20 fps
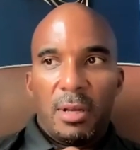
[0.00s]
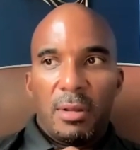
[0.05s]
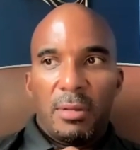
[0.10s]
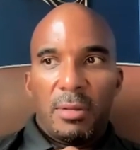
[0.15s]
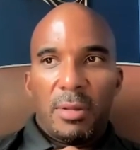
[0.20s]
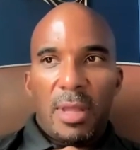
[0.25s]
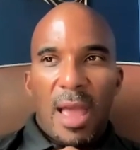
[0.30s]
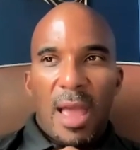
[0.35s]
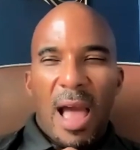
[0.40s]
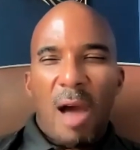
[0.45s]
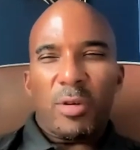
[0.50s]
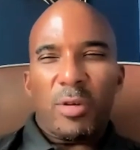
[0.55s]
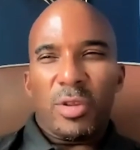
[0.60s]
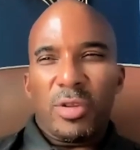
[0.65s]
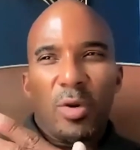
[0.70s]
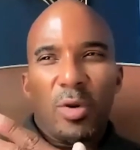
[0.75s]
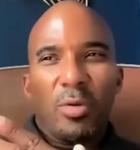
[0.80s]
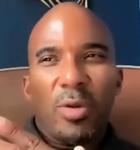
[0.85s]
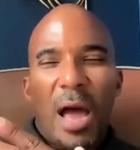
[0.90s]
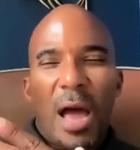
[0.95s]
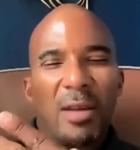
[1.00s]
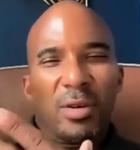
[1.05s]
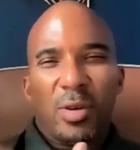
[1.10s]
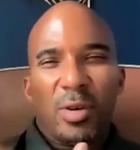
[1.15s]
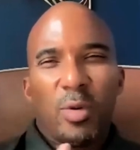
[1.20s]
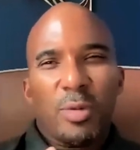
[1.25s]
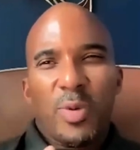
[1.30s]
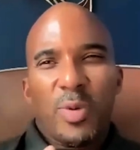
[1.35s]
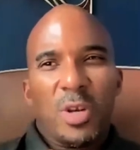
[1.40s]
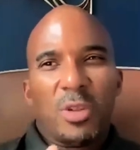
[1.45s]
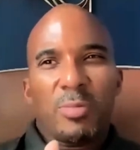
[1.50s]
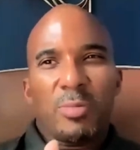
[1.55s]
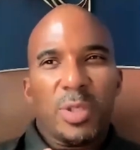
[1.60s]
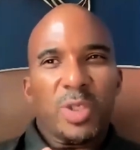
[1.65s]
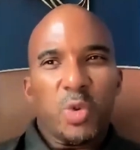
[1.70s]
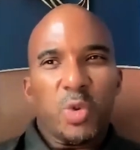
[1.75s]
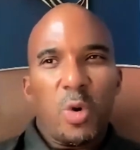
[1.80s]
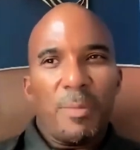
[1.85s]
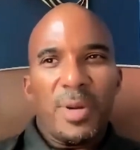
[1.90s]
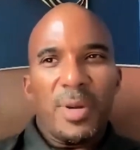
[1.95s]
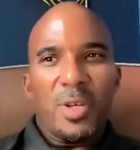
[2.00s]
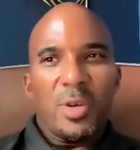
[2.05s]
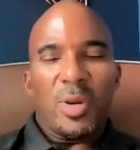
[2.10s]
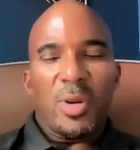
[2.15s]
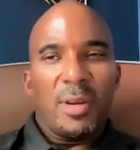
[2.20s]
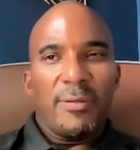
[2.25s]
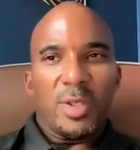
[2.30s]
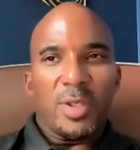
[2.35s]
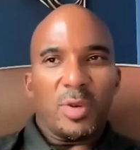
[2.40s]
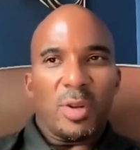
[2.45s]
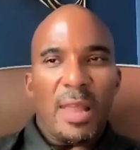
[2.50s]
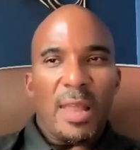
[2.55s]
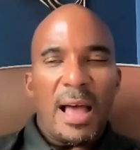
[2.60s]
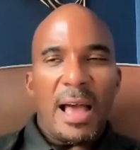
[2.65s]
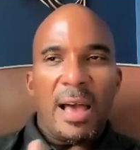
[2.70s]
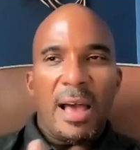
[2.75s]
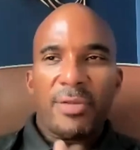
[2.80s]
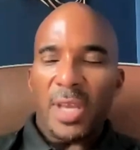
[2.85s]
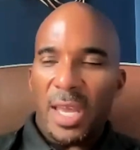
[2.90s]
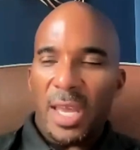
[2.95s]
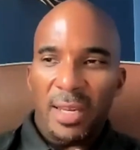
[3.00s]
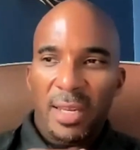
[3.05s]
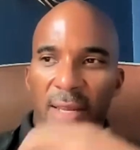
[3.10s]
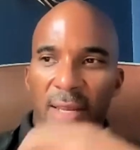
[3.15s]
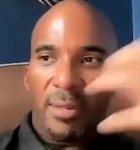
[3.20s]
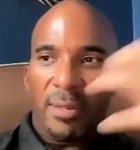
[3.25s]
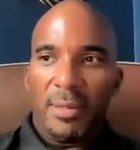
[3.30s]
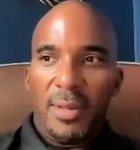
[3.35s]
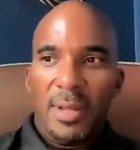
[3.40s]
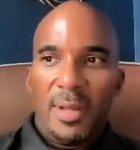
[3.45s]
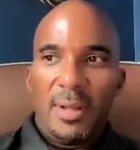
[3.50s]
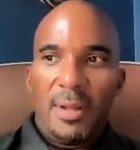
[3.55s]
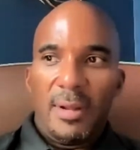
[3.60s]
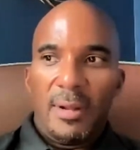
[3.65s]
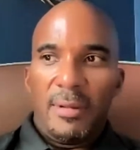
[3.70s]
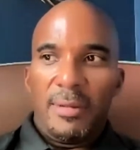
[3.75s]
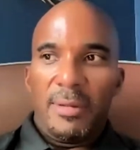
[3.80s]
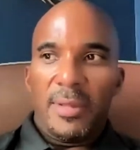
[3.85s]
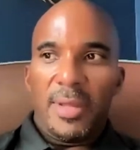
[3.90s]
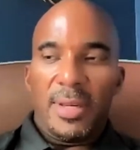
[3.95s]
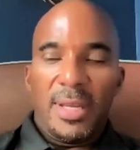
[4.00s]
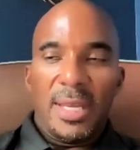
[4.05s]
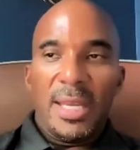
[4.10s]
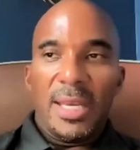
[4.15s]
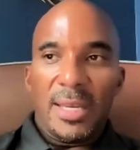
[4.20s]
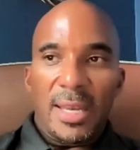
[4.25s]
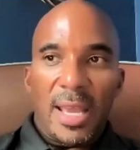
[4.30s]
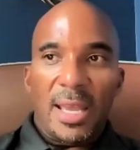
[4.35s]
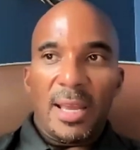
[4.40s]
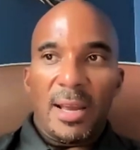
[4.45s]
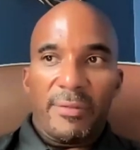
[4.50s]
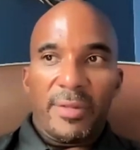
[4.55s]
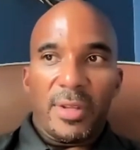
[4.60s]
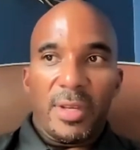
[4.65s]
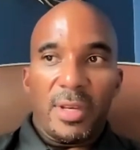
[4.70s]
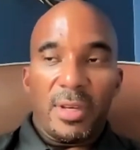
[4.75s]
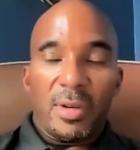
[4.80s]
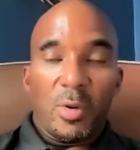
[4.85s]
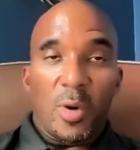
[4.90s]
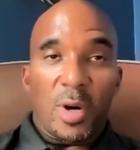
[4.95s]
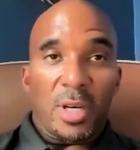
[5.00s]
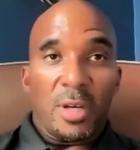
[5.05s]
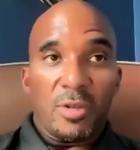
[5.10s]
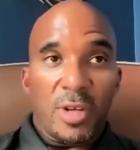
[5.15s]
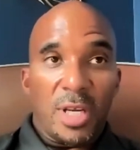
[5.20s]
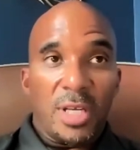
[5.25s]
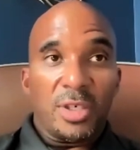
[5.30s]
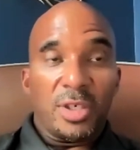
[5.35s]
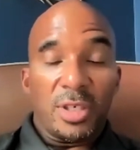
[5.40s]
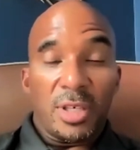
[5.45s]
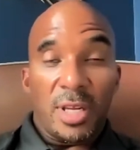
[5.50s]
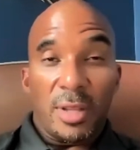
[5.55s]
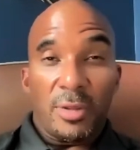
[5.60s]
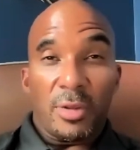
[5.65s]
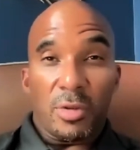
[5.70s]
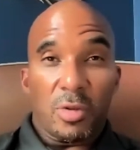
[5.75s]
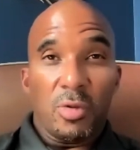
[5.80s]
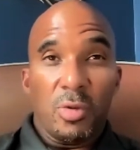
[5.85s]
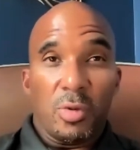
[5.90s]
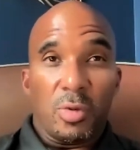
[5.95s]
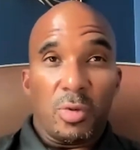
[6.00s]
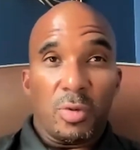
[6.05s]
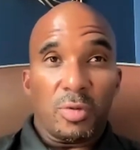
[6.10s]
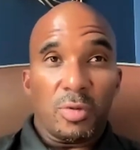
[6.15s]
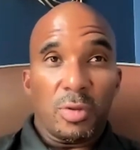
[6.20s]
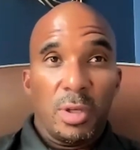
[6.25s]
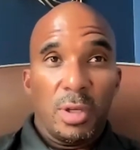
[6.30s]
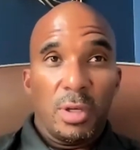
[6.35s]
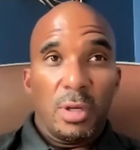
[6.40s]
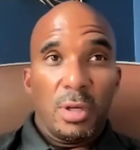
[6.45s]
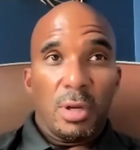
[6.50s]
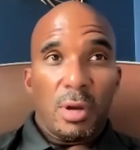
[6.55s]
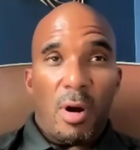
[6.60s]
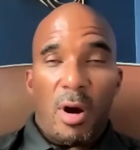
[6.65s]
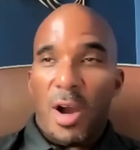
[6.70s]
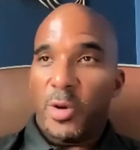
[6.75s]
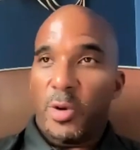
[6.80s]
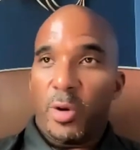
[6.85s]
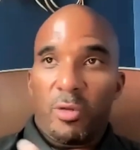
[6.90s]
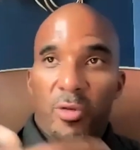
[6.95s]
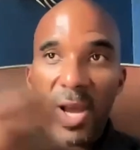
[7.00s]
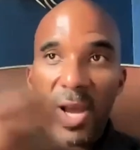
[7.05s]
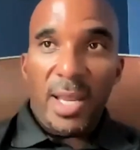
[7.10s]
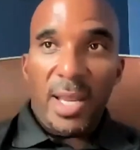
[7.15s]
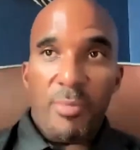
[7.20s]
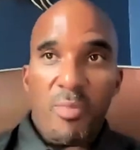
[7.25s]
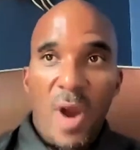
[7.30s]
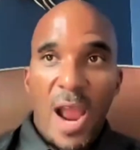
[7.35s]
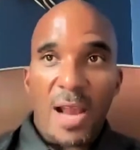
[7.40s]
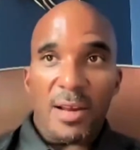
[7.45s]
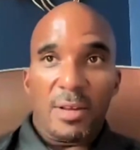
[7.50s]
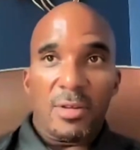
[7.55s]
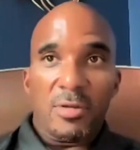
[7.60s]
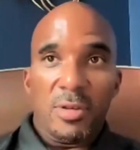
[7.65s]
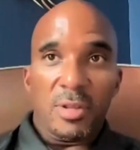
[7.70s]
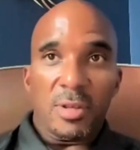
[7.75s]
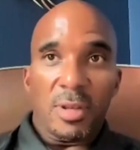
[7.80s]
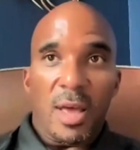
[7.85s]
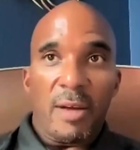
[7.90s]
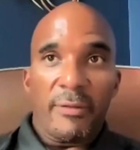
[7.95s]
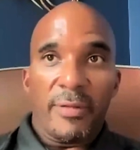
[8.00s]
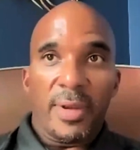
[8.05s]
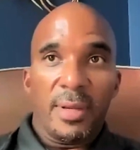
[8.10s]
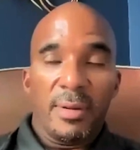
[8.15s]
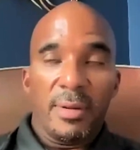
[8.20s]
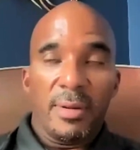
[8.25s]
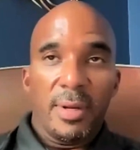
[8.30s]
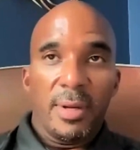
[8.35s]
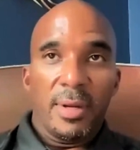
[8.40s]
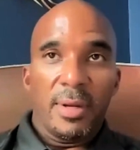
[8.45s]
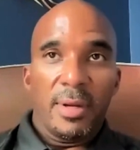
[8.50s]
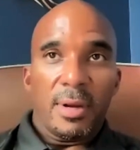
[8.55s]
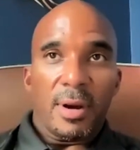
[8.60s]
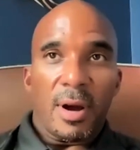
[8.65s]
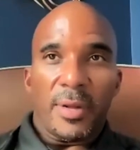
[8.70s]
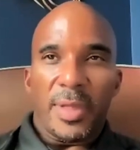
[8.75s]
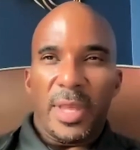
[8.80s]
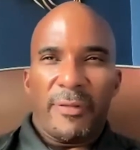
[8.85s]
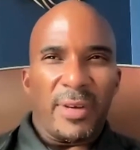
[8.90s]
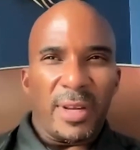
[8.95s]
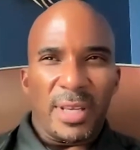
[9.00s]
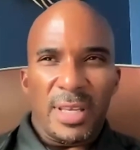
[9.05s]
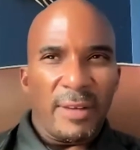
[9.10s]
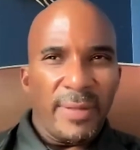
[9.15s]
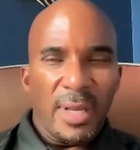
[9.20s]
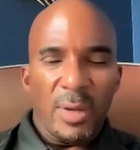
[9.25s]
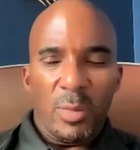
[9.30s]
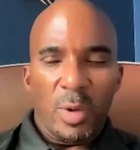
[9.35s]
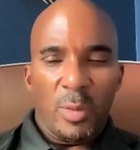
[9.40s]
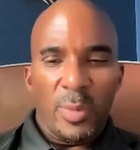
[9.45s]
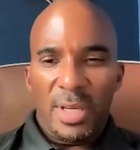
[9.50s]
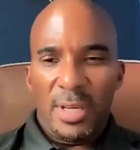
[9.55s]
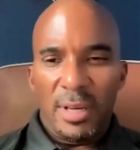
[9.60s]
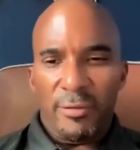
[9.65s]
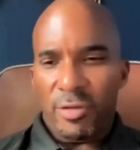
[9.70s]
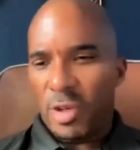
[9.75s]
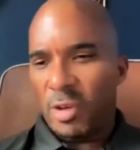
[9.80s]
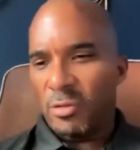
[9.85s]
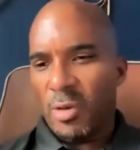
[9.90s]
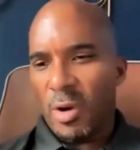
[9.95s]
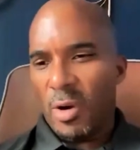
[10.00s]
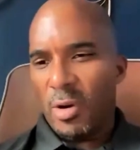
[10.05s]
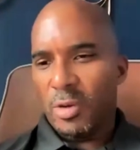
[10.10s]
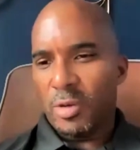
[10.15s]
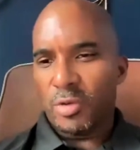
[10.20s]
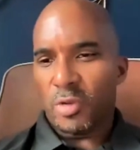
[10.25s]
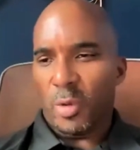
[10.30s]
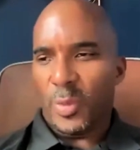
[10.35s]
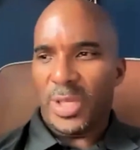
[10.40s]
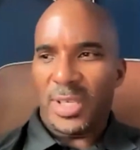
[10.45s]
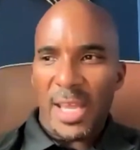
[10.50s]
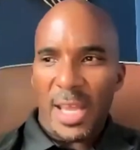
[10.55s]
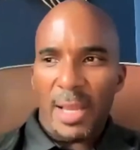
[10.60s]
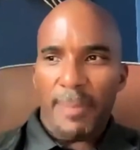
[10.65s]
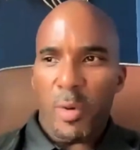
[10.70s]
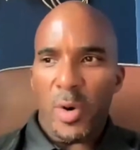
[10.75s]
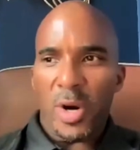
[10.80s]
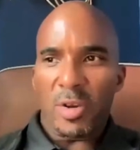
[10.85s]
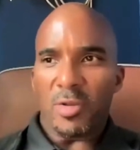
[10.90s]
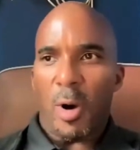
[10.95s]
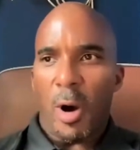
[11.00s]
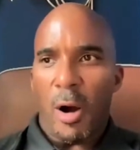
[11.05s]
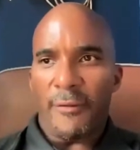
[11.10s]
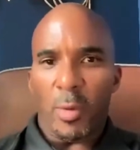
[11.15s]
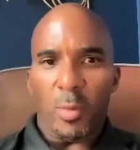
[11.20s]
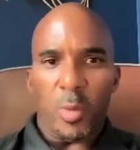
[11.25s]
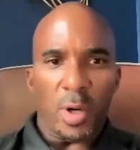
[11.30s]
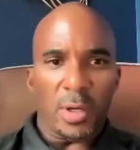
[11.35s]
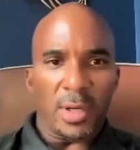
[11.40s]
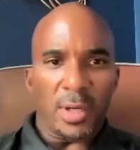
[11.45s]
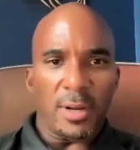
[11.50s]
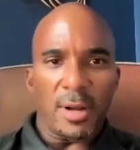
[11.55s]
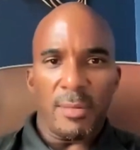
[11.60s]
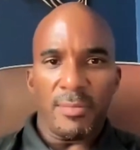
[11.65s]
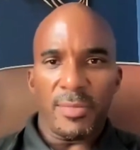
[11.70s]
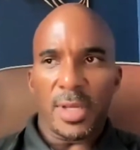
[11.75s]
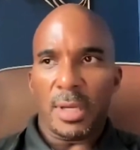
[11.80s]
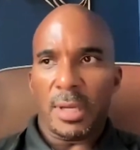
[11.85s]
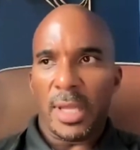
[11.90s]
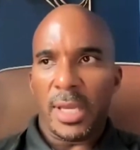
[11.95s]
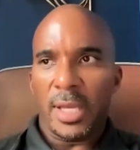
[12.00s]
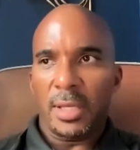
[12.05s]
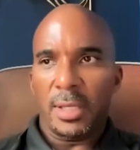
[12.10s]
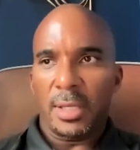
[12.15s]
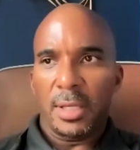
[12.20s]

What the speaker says: How do those principles show up in your individual lives and in the DNA of the organization and the schools? Are your grading practices loving? Are they forgiving when we give zeros or we take points off for work that comes in late?